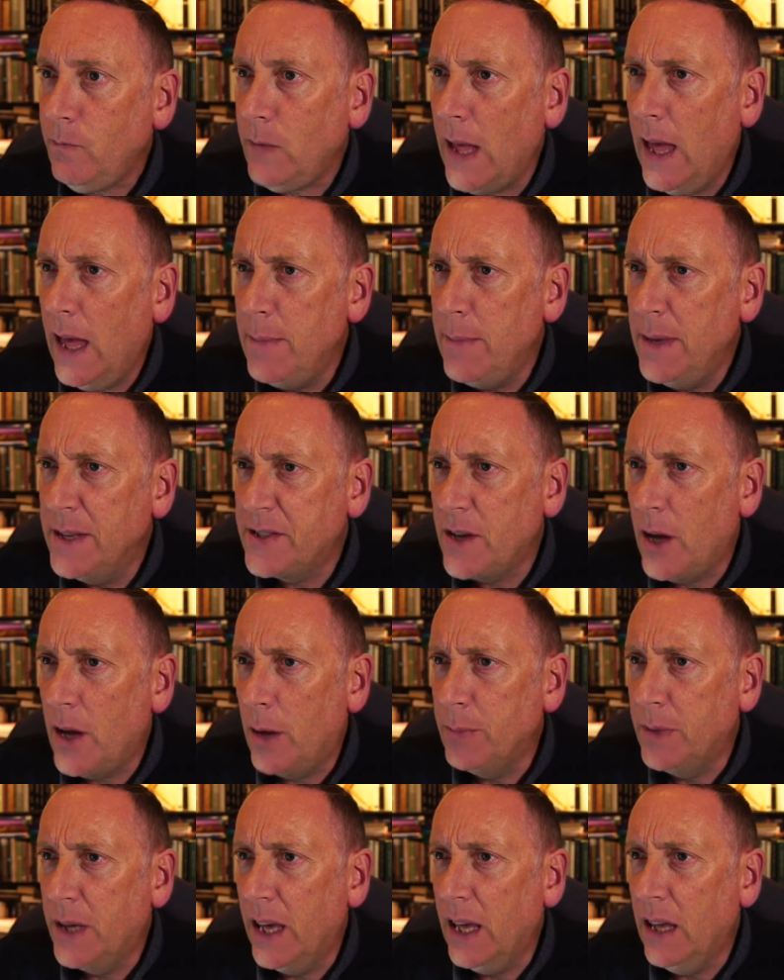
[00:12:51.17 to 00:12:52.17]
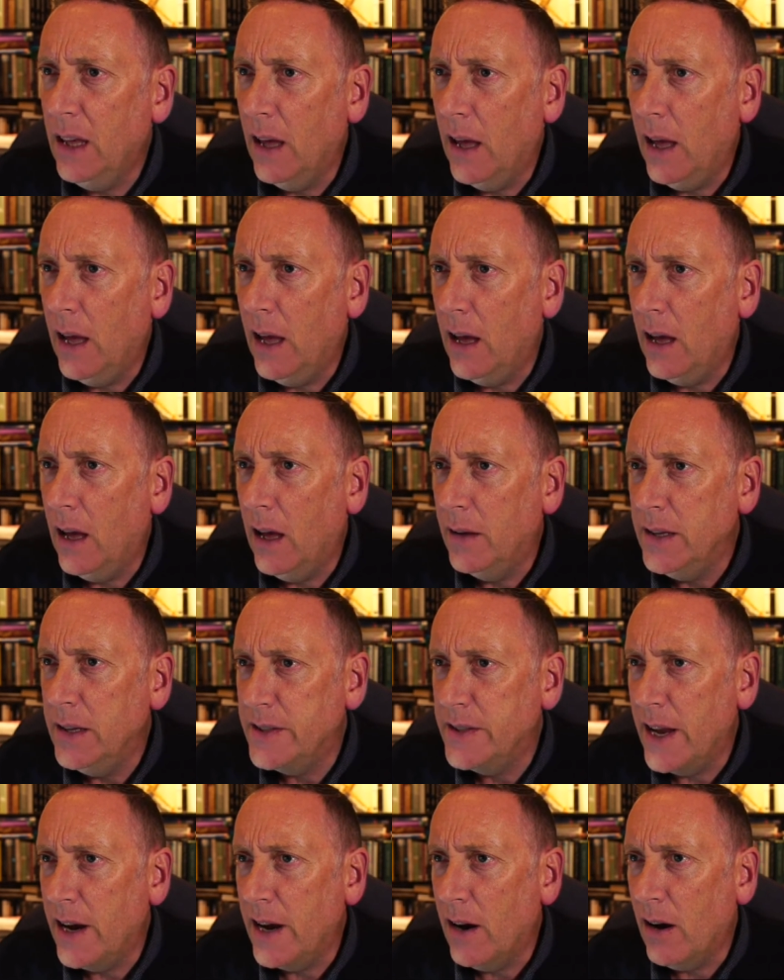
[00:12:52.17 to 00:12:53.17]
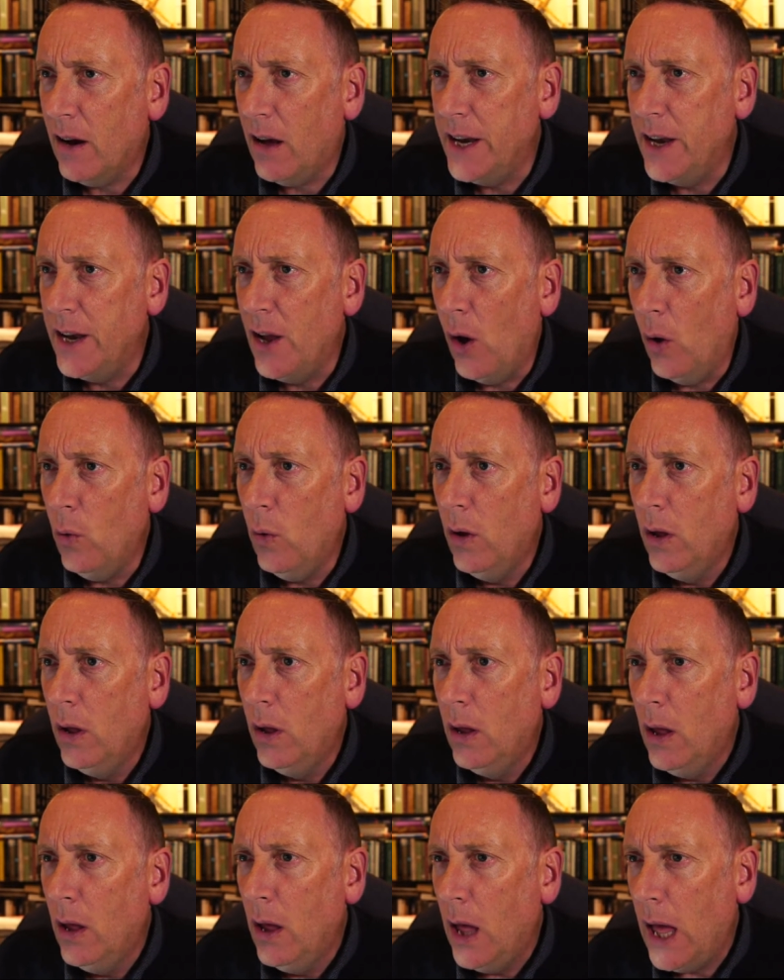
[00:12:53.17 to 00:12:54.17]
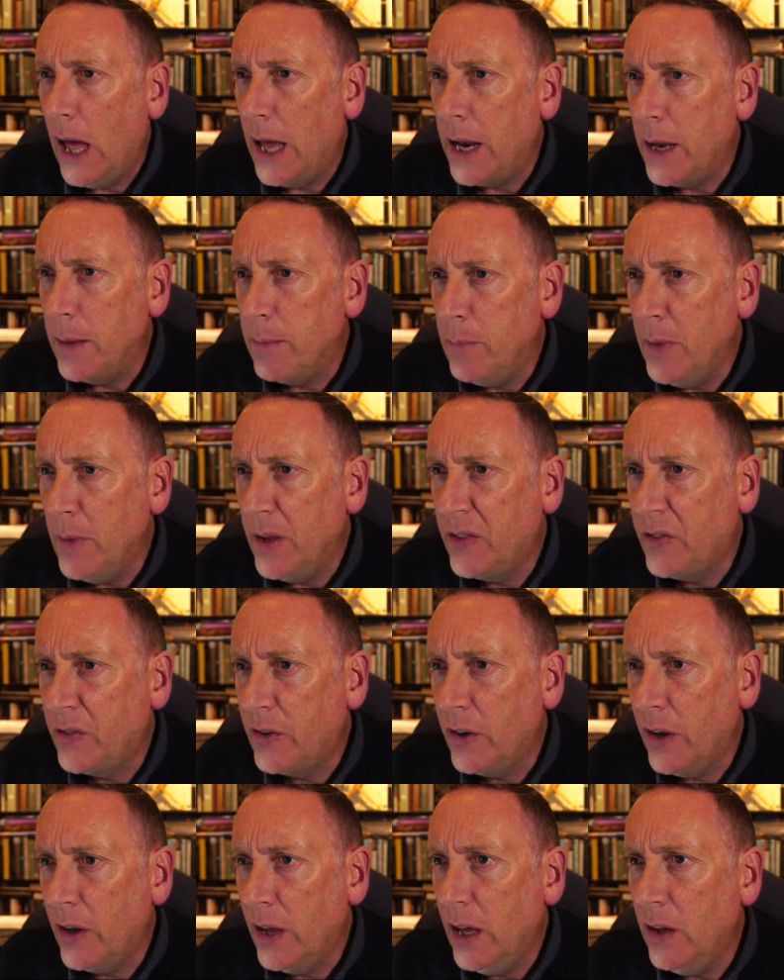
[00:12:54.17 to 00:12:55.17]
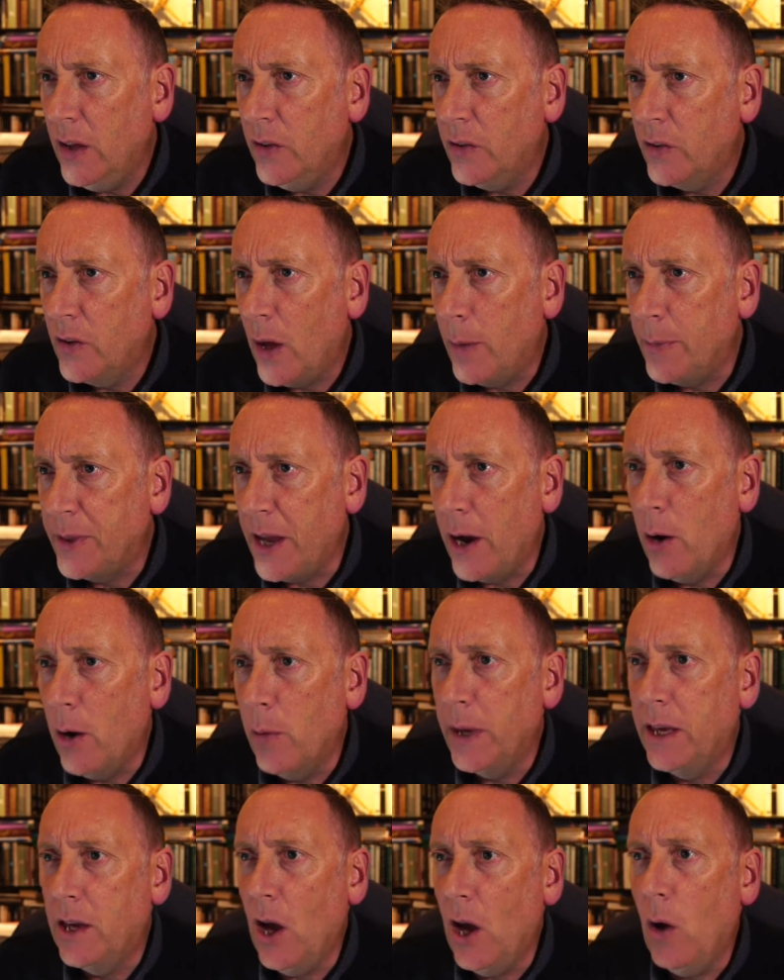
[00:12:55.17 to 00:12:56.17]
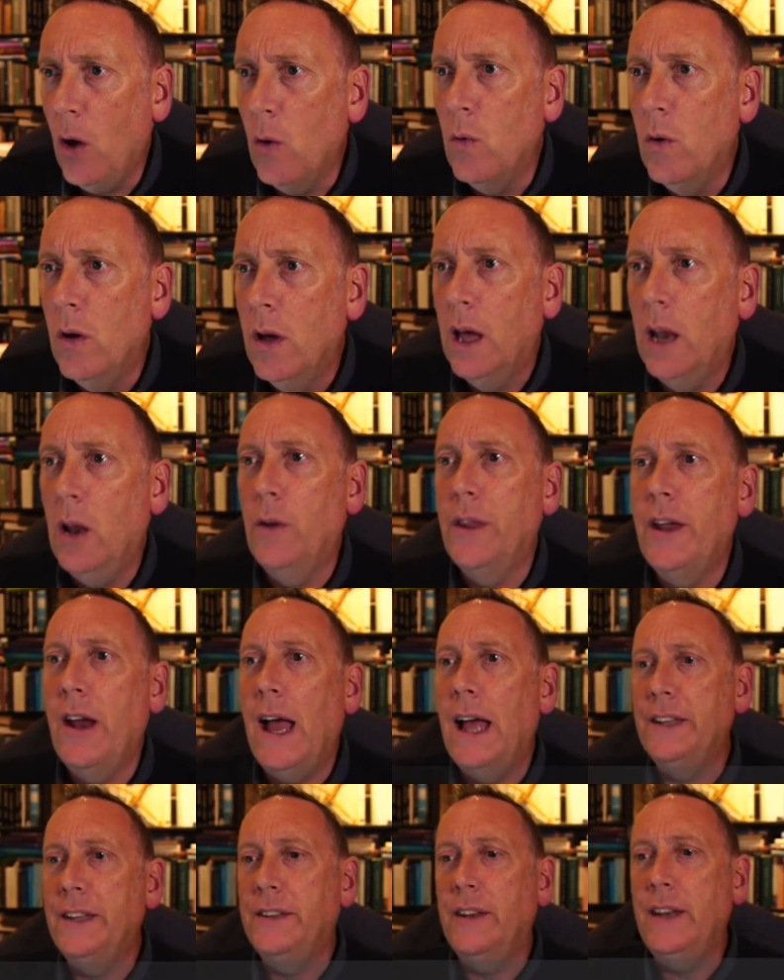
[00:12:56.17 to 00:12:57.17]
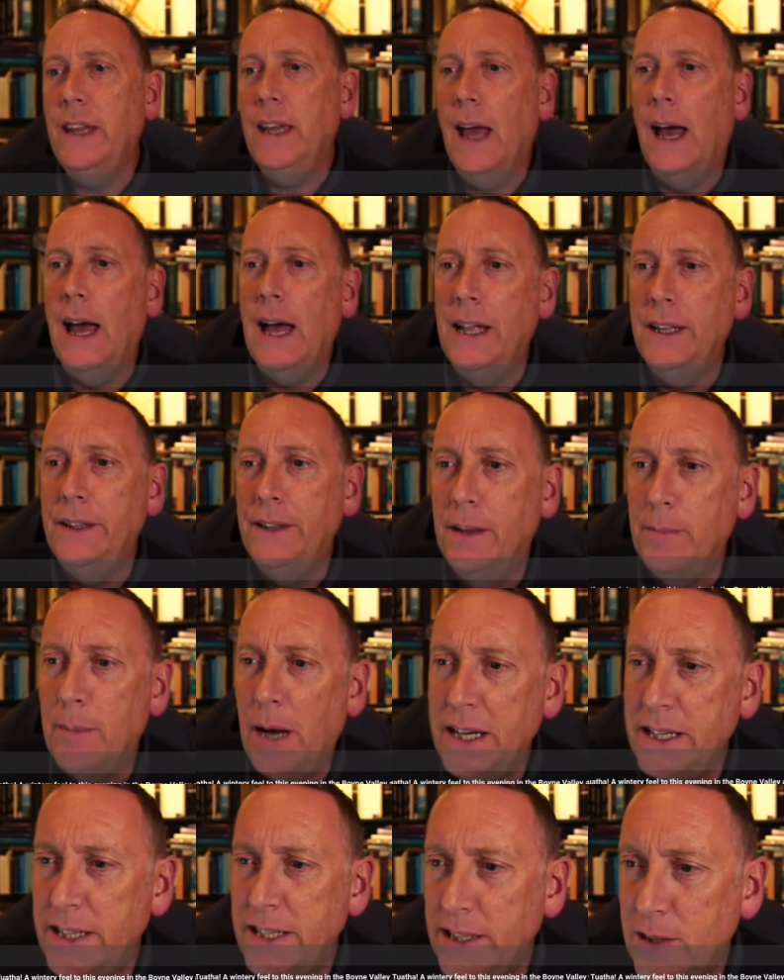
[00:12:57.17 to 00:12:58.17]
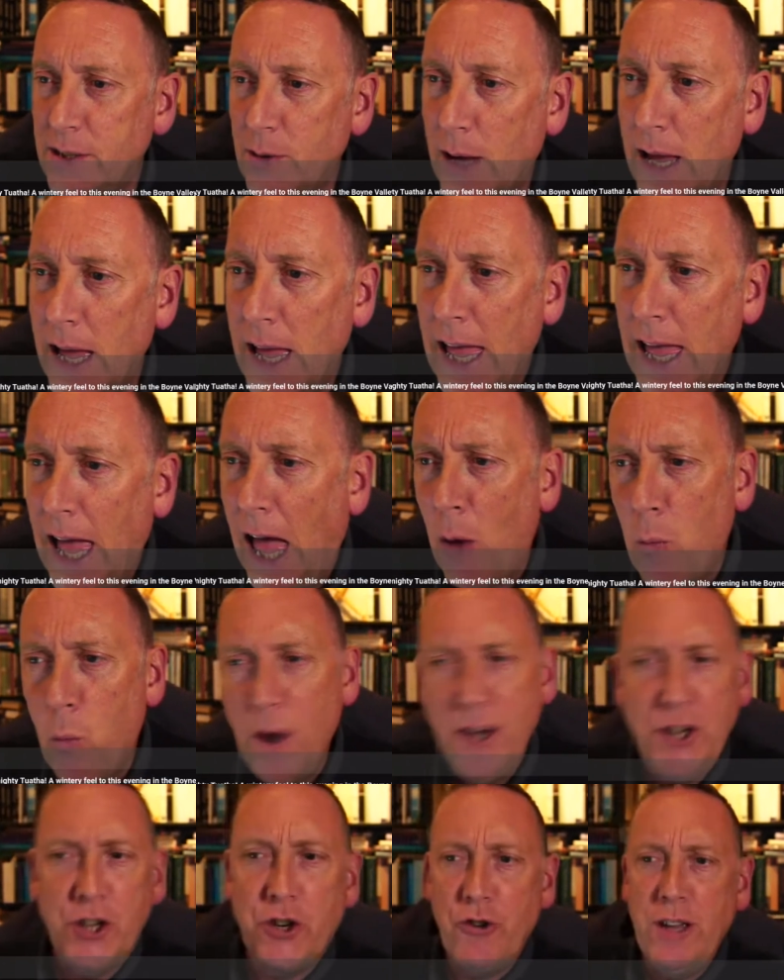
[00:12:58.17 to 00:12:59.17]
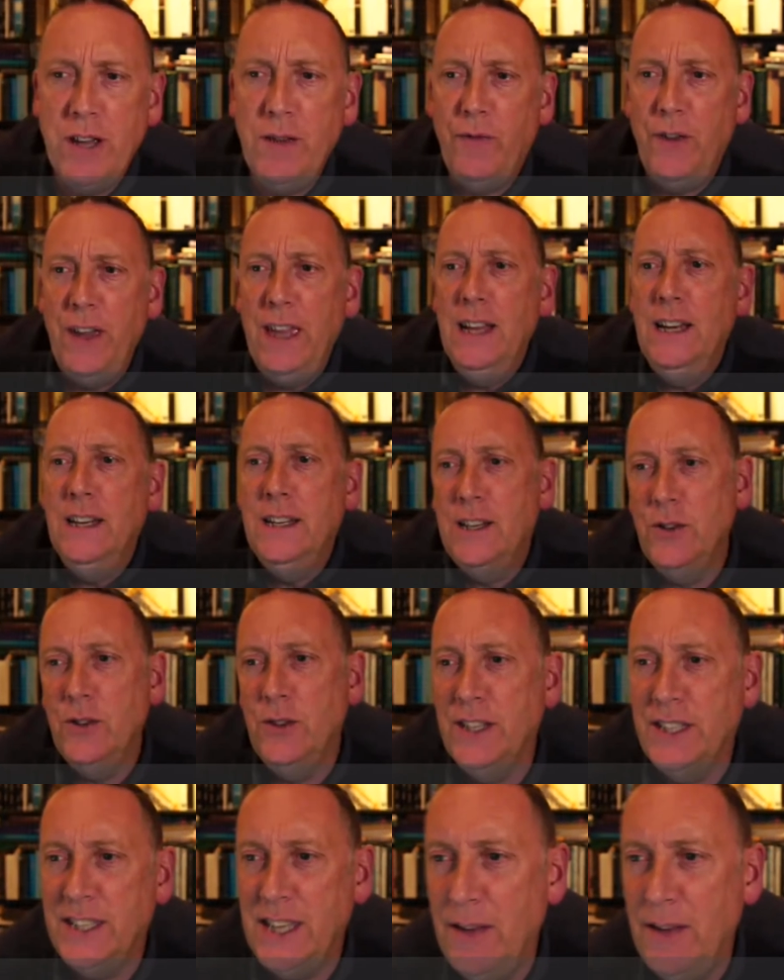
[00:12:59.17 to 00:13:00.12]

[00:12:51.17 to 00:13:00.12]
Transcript: Uh, Miss Tom King, uh, he's there, I know and I missed his comment. There we go. Hello there, Anthony and the Mighty Tuath. A wintry feel to this